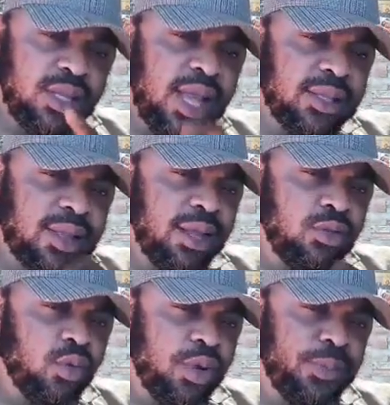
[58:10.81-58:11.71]
they are trying
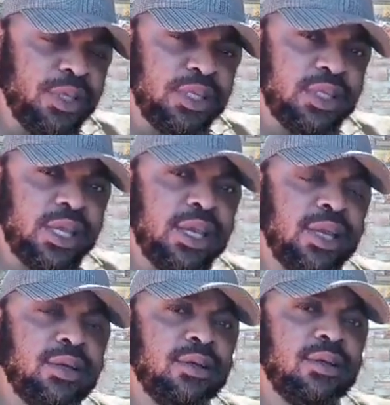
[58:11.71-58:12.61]
to repeat it
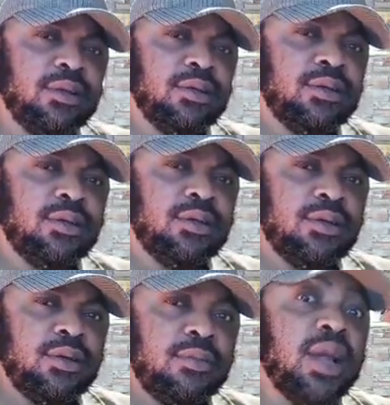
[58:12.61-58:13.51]
again.
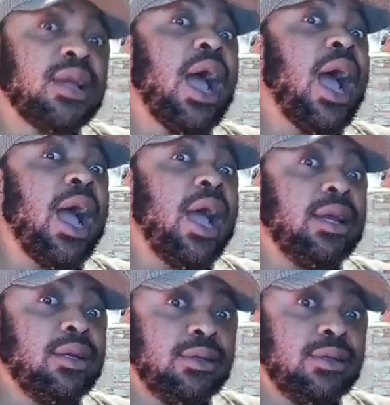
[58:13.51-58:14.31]
My God,